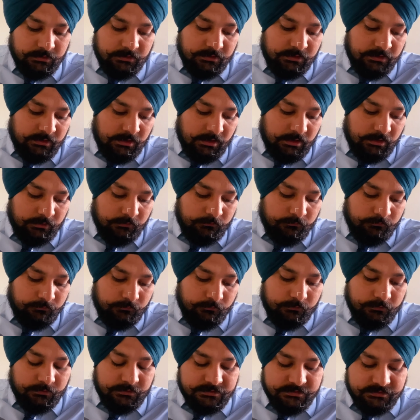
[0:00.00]
negative
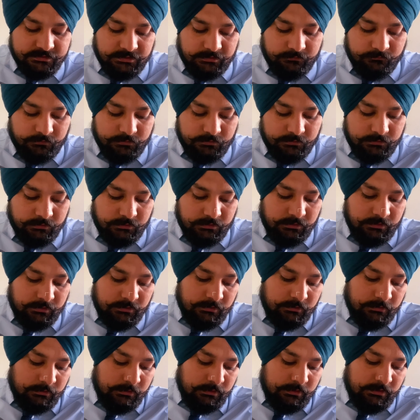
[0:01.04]
4 is 7,
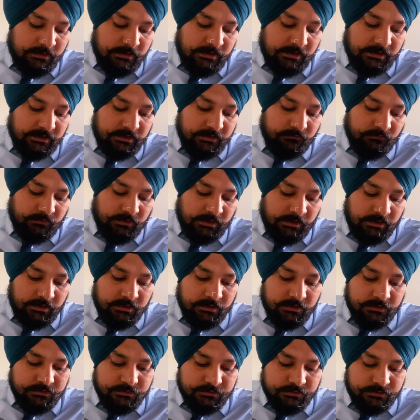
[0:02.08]
negative n
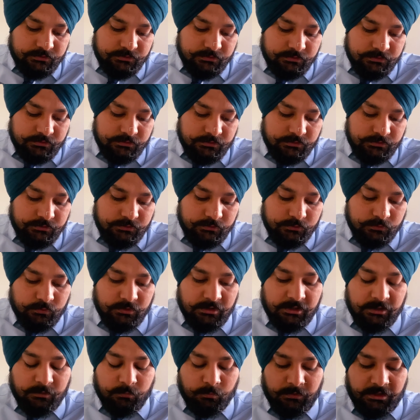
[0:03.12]
is
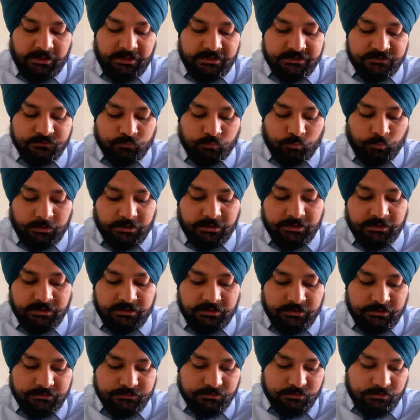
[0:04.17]
2n minus 1 in
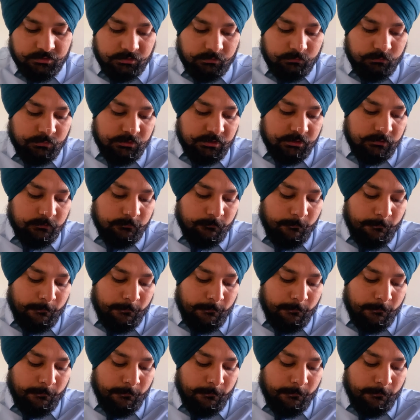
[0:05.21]
natural number,